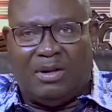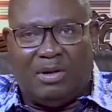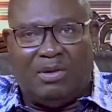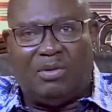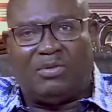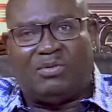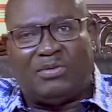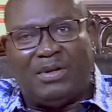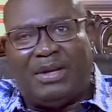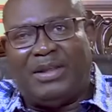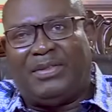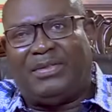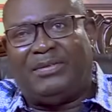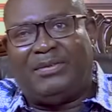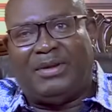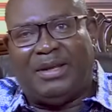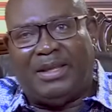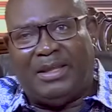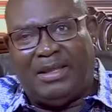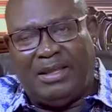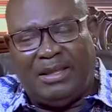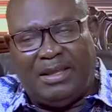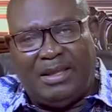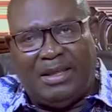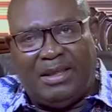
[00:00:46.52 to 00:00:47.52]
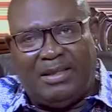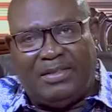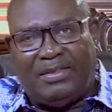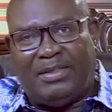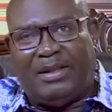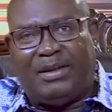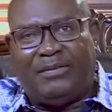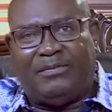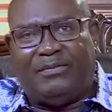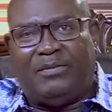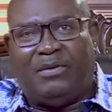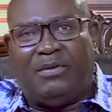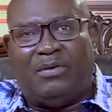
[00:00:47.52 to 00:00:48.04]
Luke 23
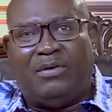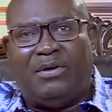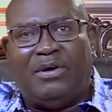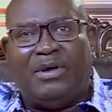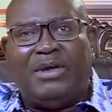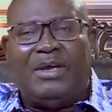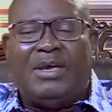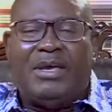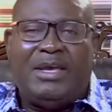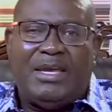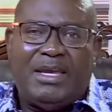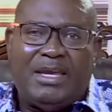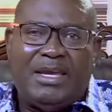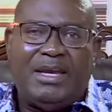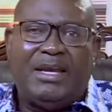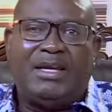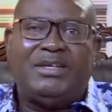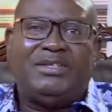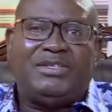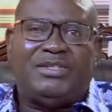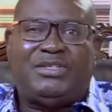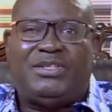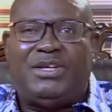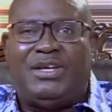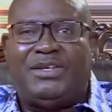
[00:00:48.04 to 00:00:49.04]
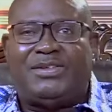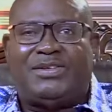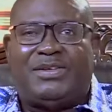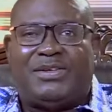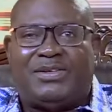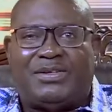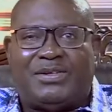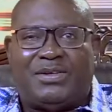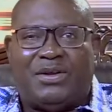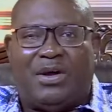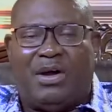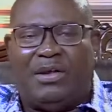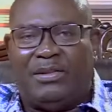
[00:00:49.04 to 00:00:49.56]
34. Here is
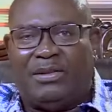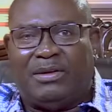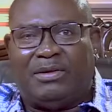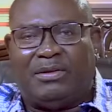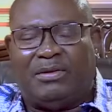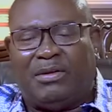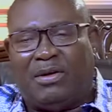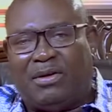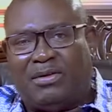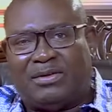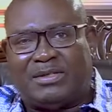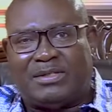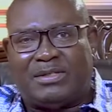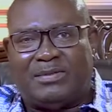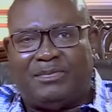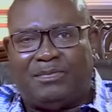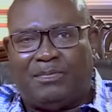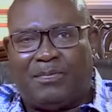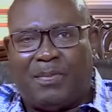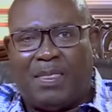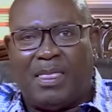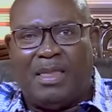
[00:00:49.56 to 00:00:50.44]
Jesus on the cross.